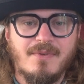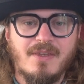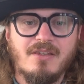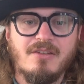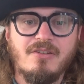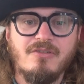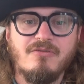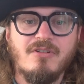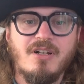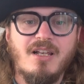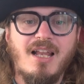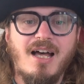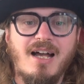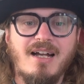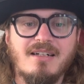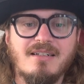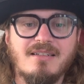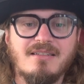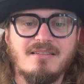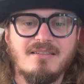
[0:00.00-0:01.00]
to
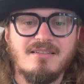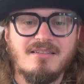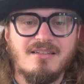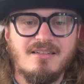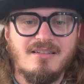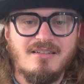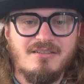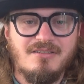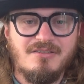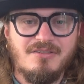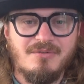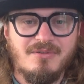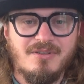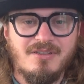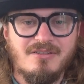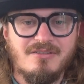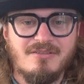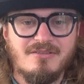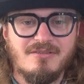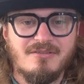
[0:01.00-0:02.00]
relax into it.
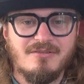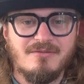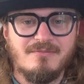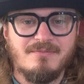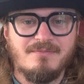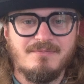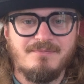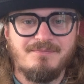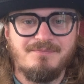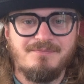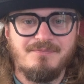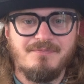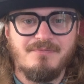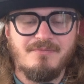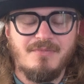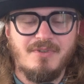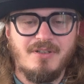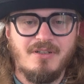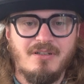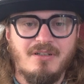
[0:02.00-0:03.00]

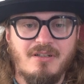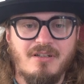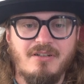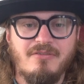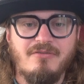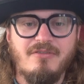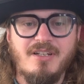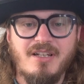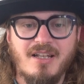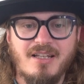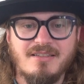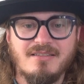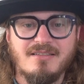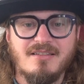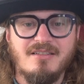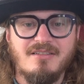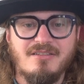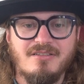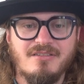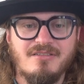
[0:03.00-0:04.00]
And
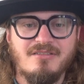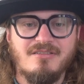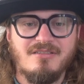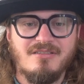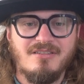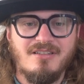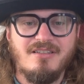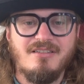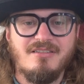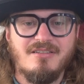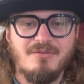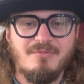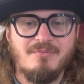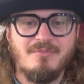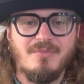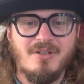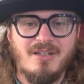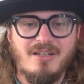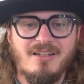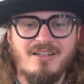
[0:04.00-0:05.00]
relaxation is
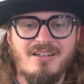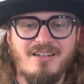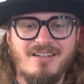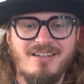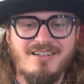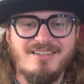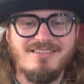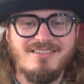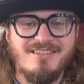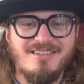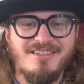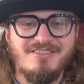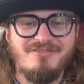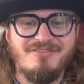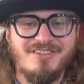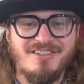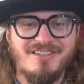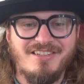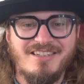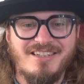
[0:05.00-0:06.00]
a
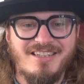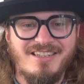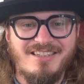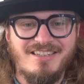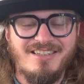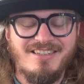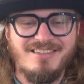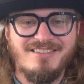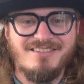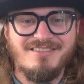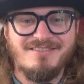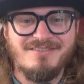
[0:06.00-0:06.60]
significant key here.